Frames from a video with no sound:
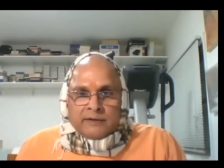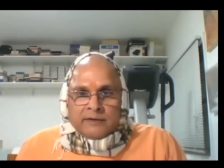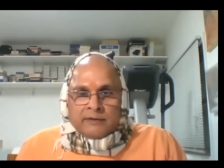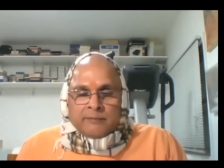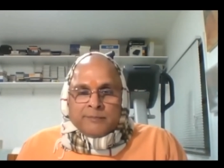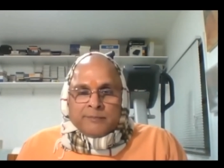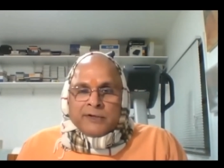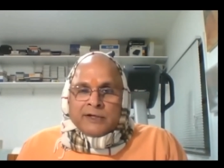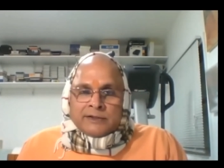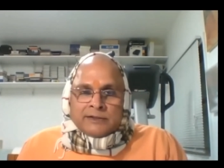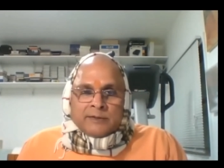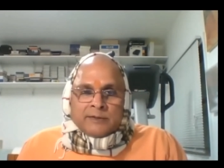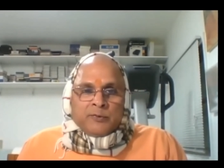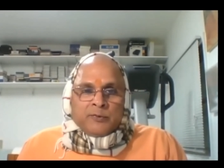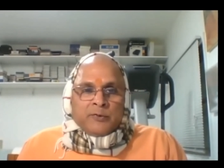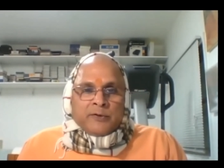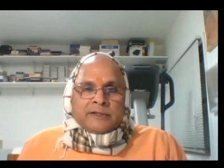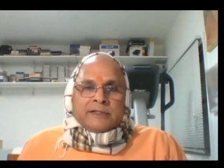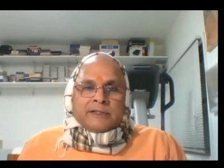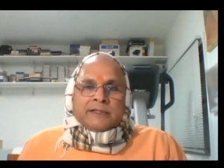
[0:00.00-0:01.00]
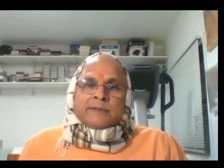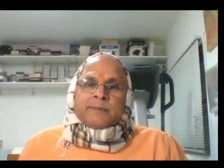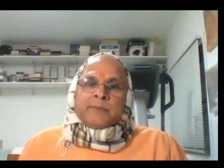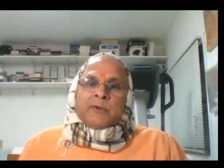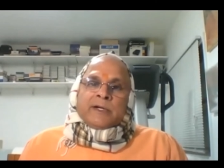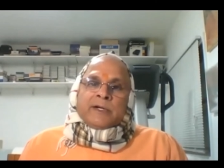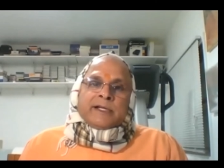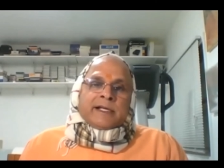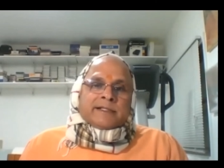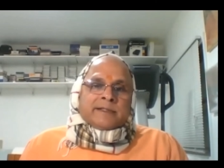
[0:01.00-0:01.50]
because of which this
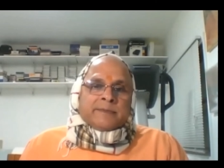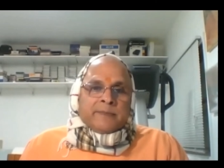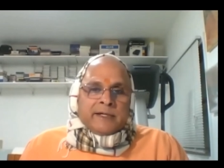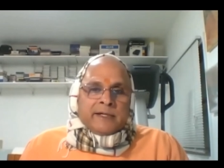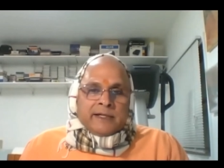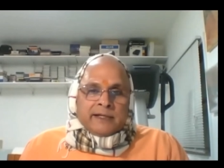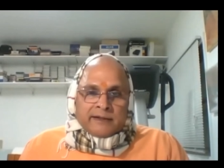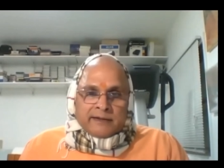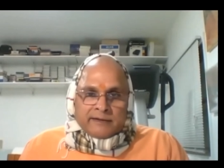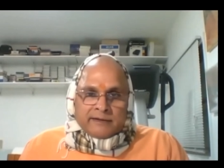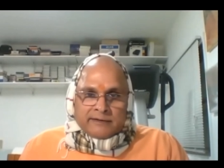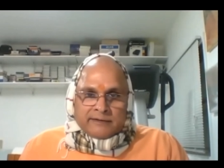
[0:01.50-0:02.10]
body has meaning.